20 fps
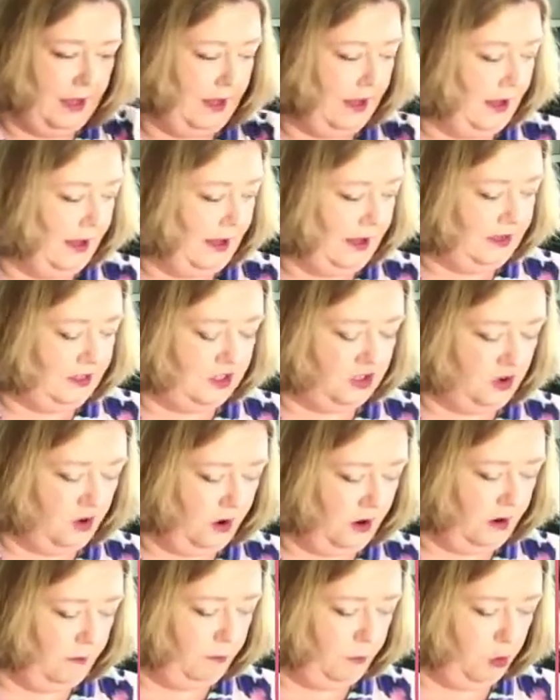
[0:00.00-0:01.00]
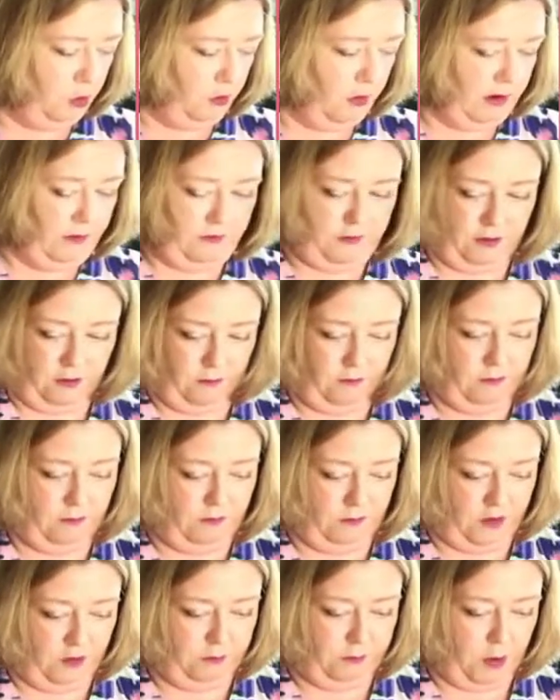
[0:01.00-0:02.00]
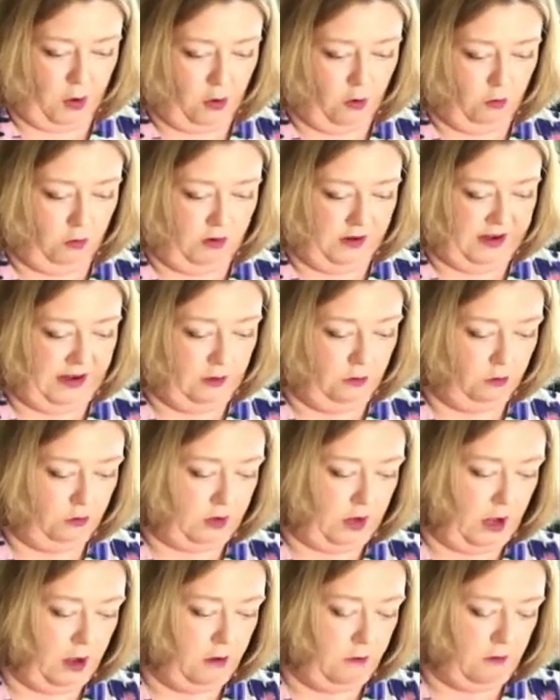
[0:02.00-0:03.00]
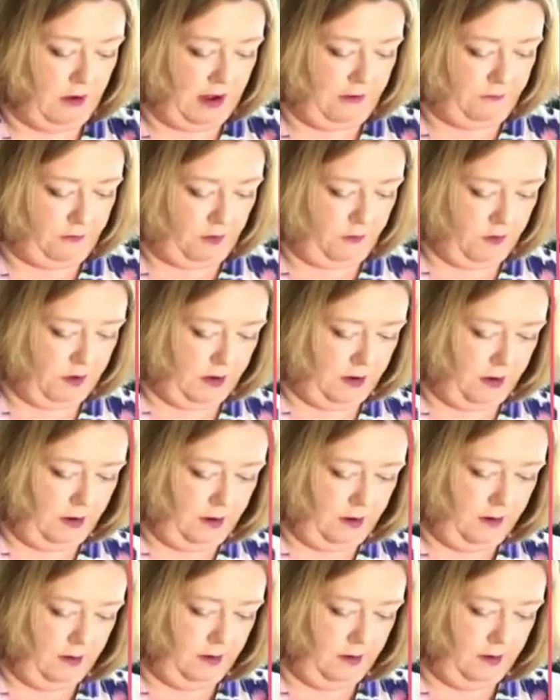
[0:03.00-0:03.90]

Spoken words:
is try and pour it from the bowl and it will go everywhere.